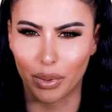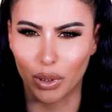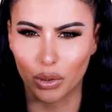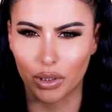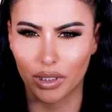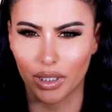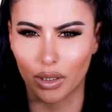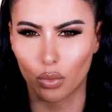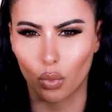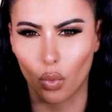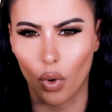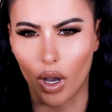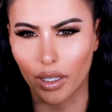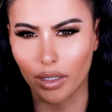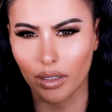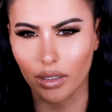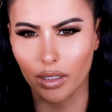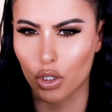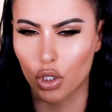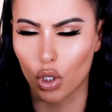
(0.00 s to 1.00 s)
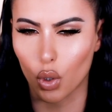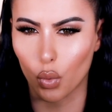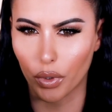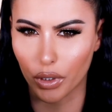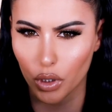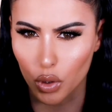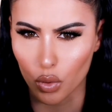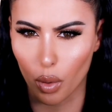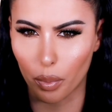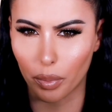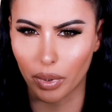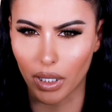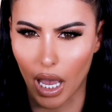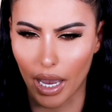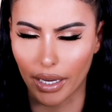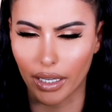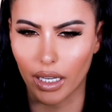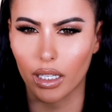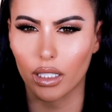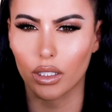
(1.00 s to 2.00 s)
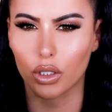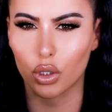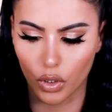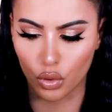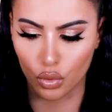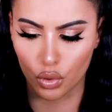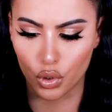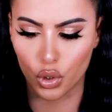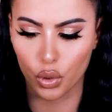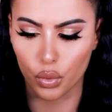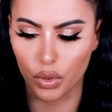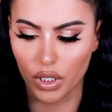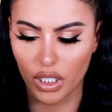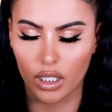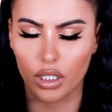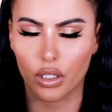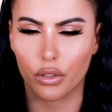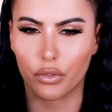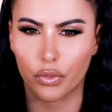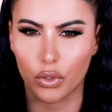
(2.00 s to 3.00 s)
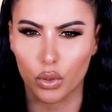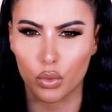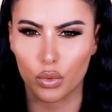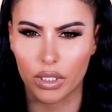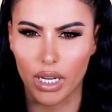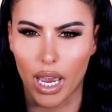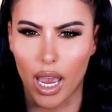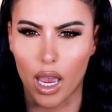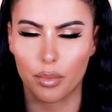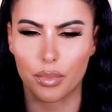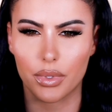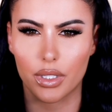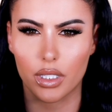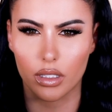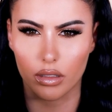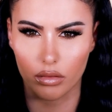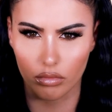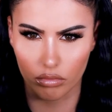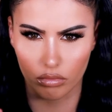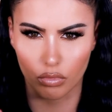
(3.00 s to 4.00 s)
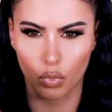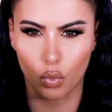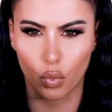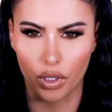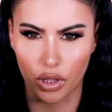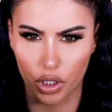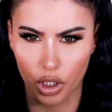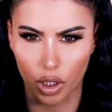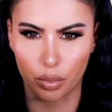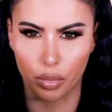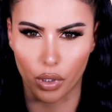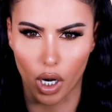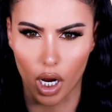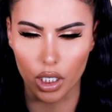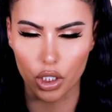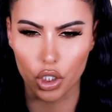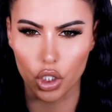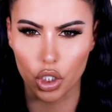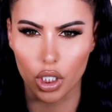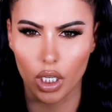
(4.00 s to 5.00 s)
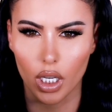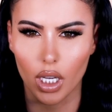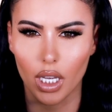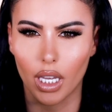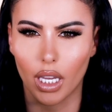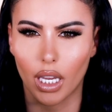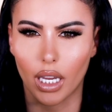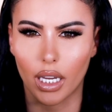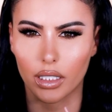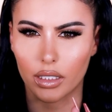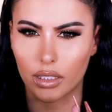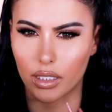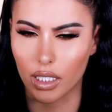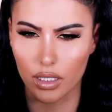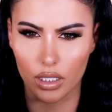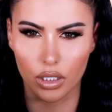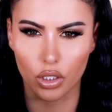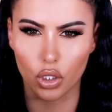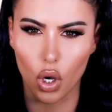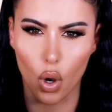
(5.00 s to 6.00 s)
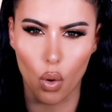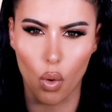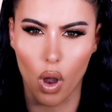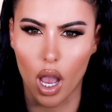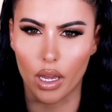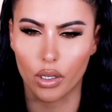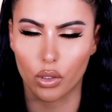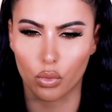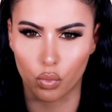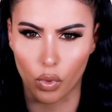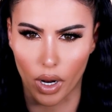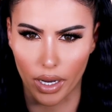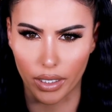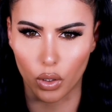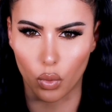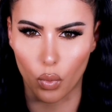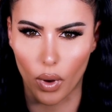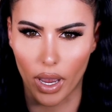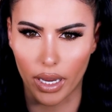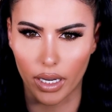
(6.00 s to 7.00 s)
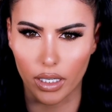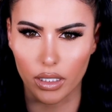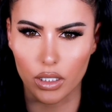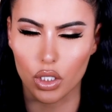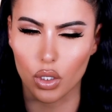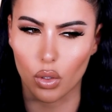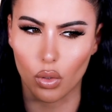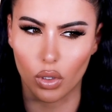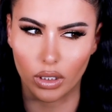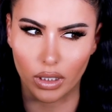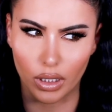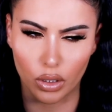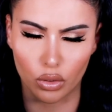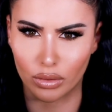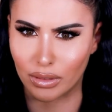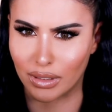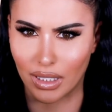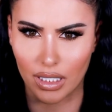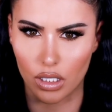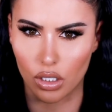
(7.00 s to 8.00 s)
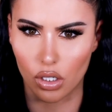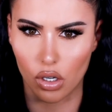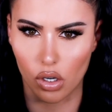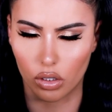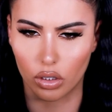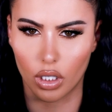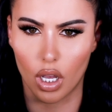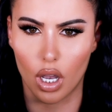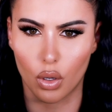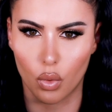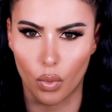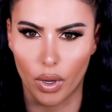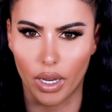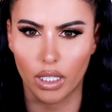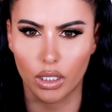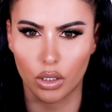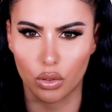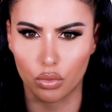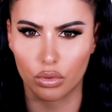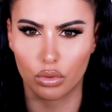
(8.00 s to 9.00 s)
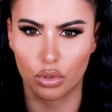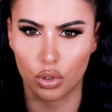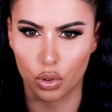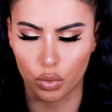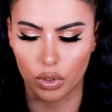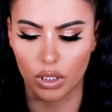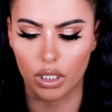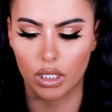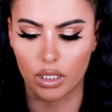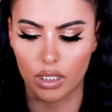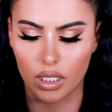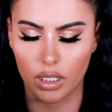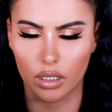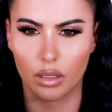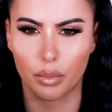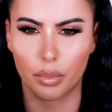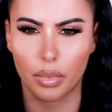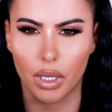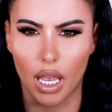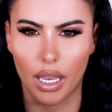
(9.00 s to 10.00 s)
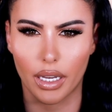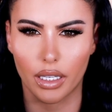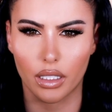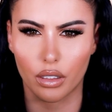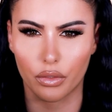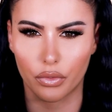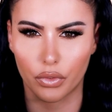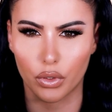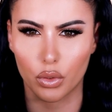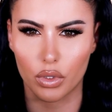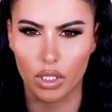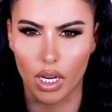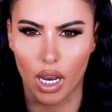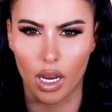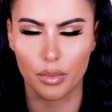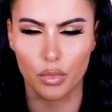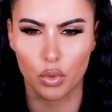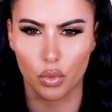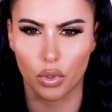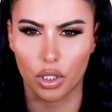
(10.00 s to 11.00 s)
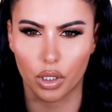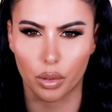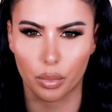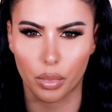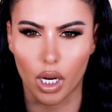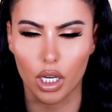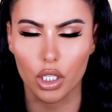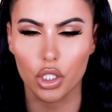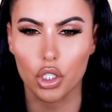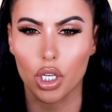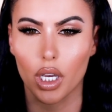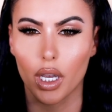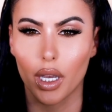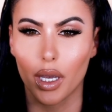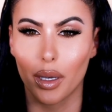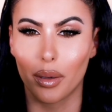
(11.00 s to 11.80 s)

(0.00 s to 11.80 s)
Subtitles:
built in one. So when you apply it, you do need a few dabs with your brush. It doesn't go on right away, so a little doesn't go a long way. You do need to apply it a few times with your brush,